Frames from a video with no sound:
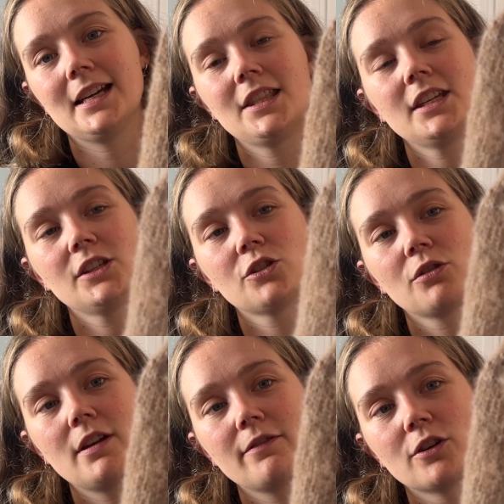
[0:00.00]
I think it's
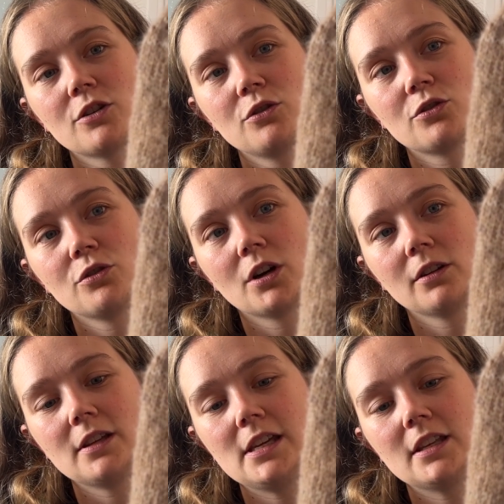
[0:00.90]
great for a neutral girly.